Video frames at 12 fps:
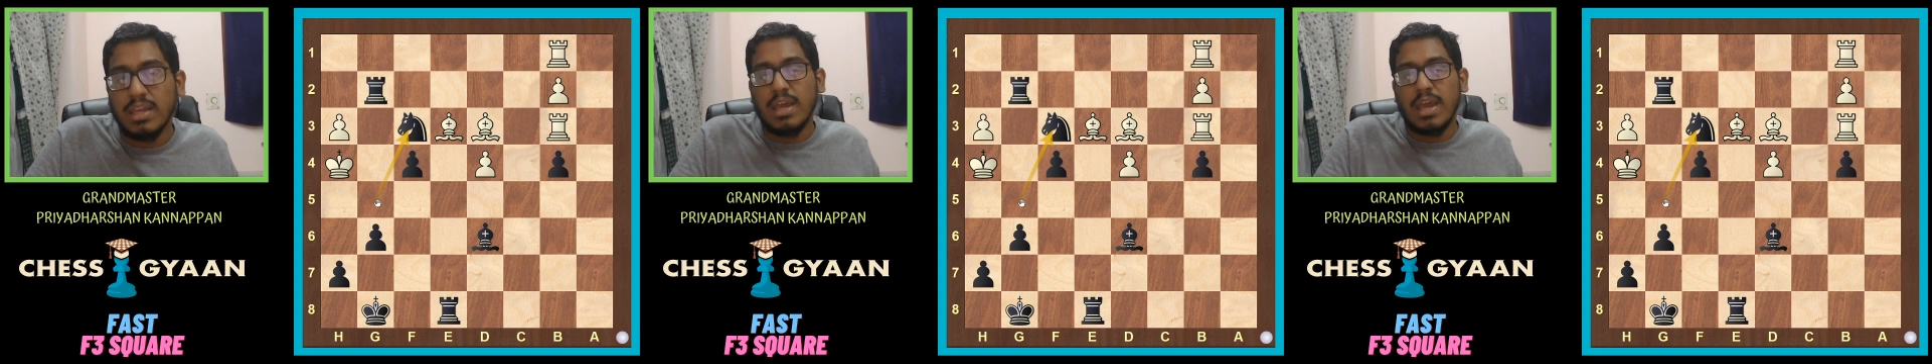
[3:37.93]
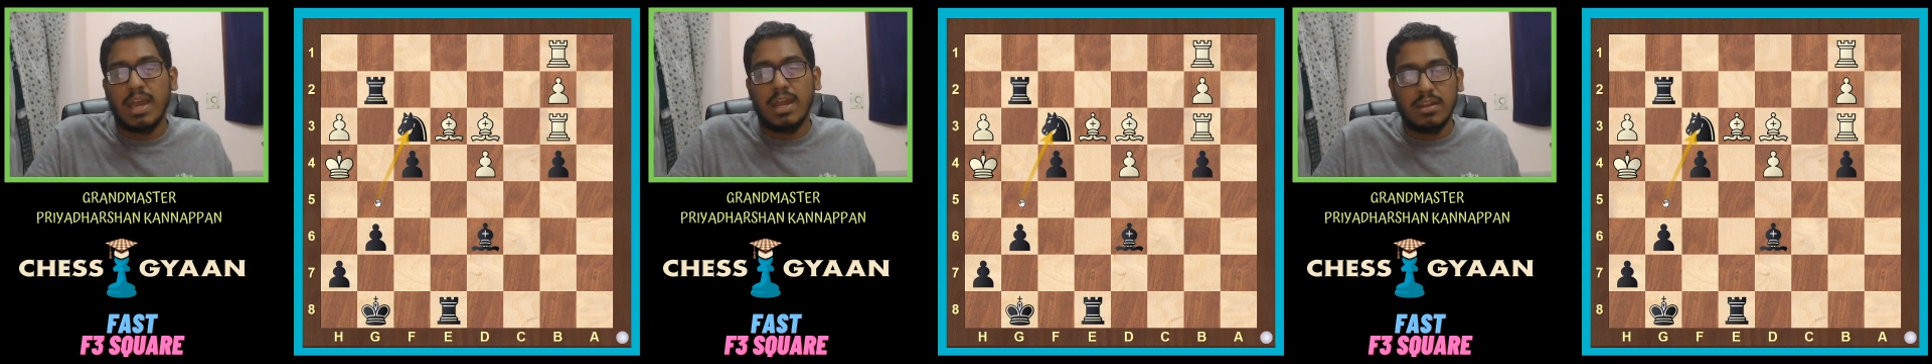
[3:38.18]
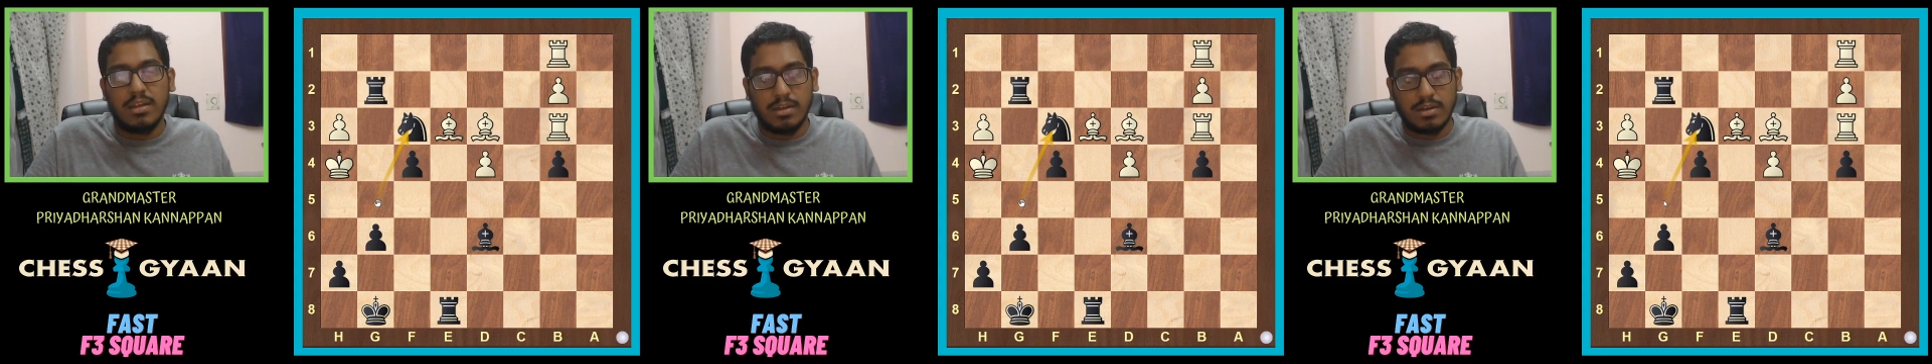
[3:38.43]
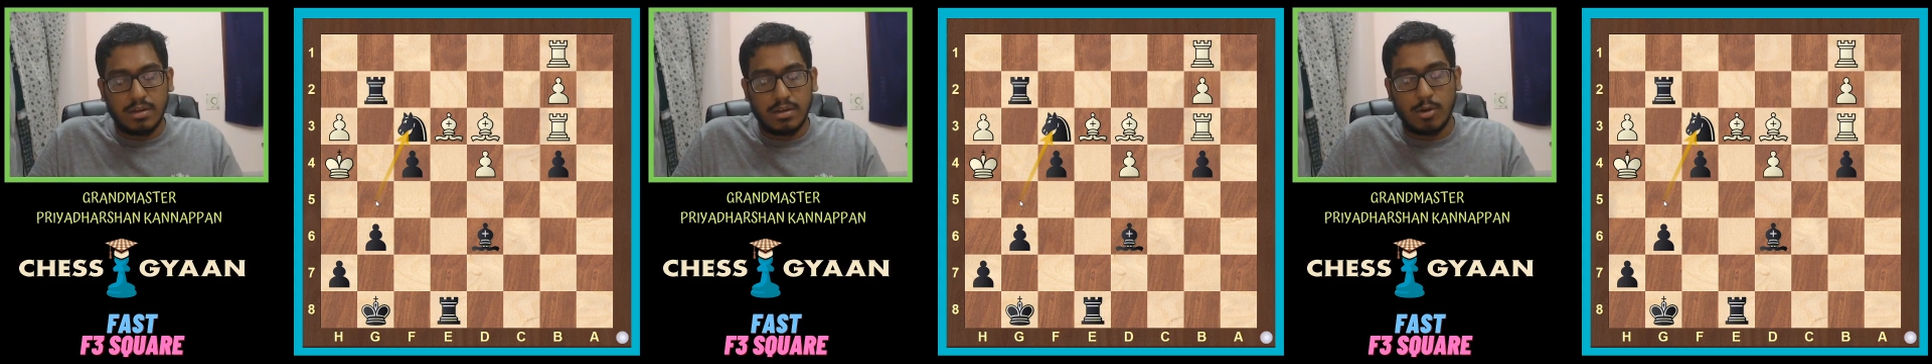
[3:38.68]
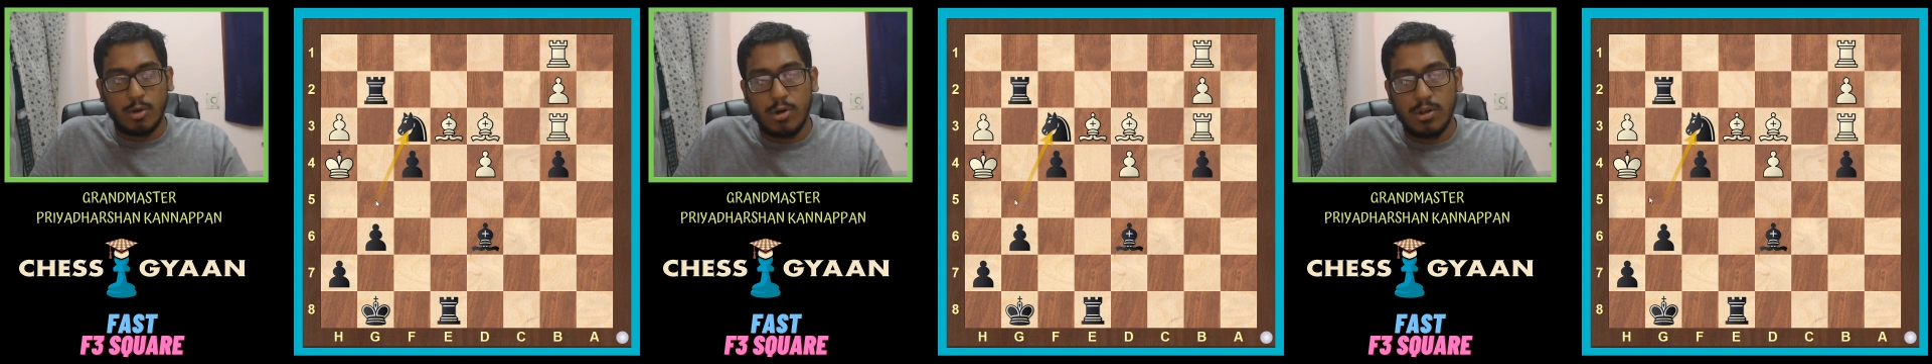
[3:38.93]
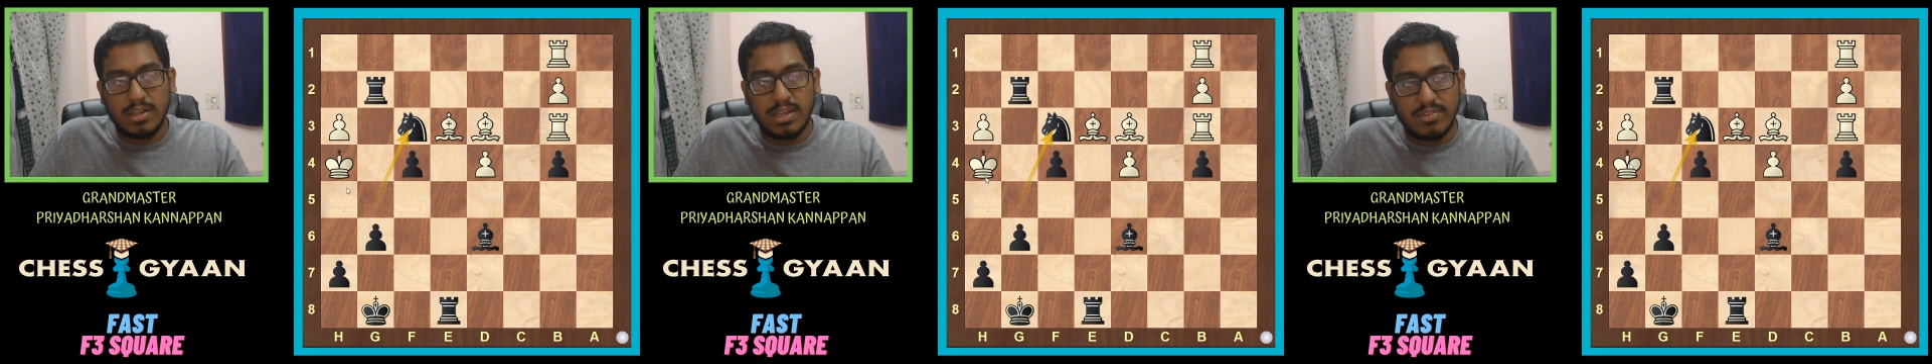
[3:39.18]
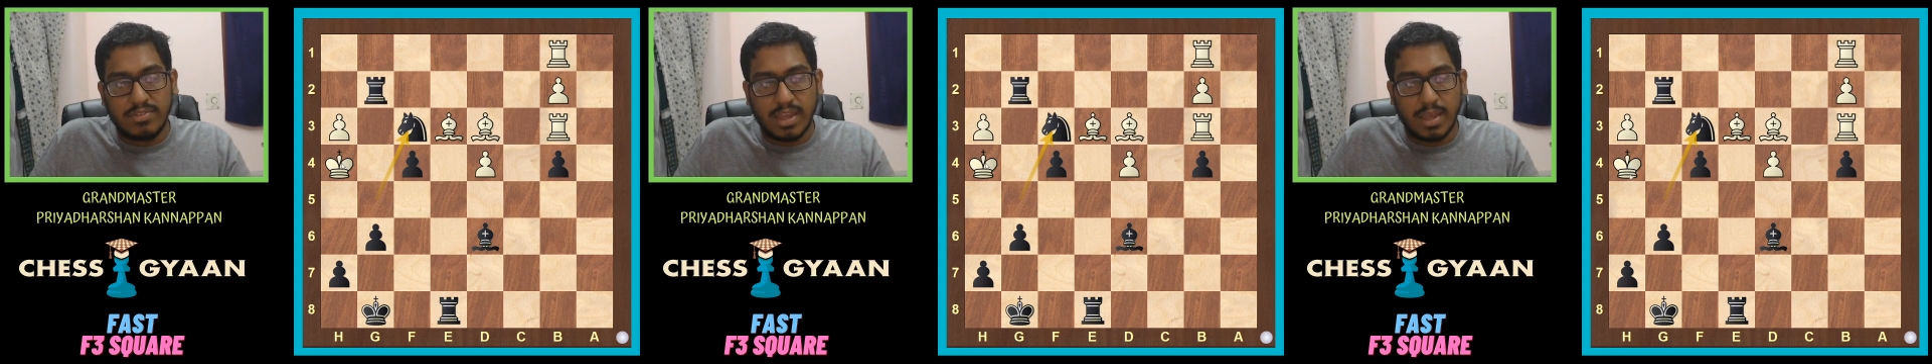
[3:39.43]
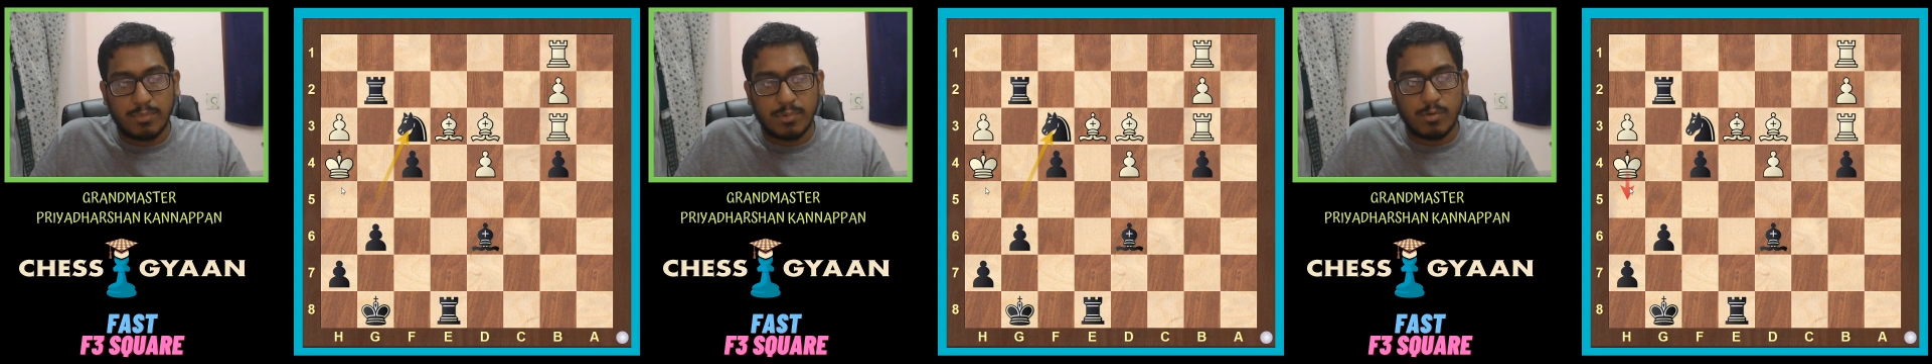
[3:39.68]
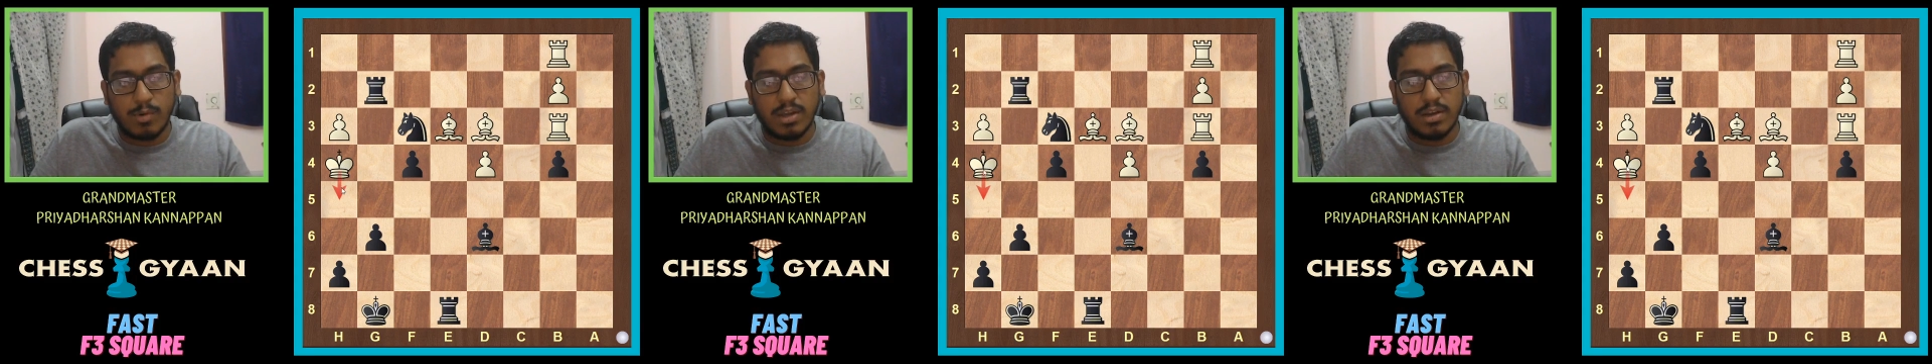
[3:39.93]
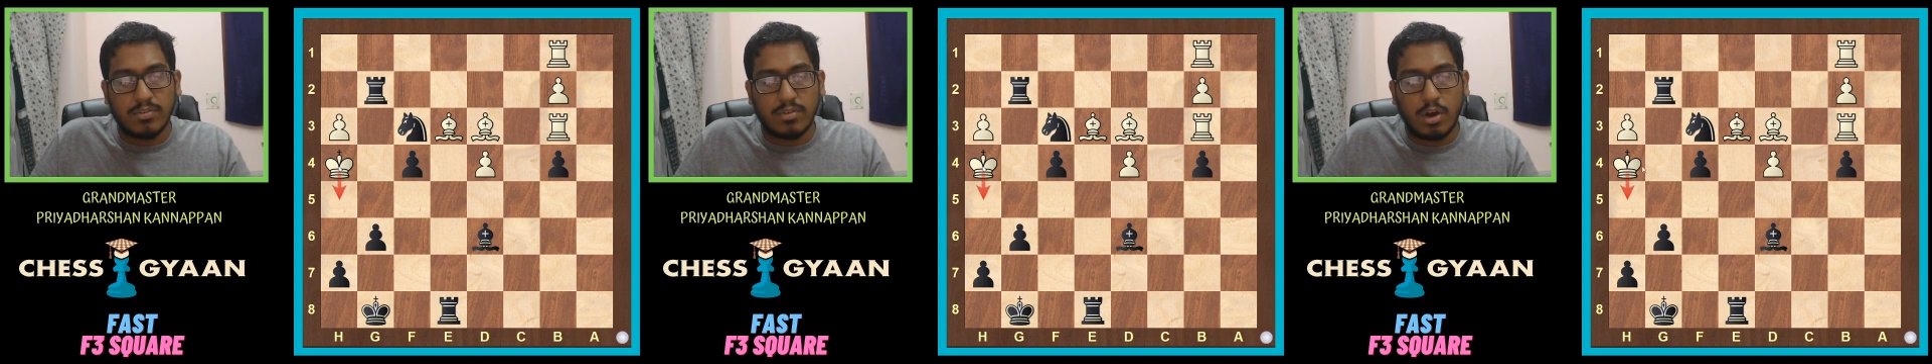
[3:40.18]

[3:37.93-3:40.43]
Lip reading: and here all the escape squares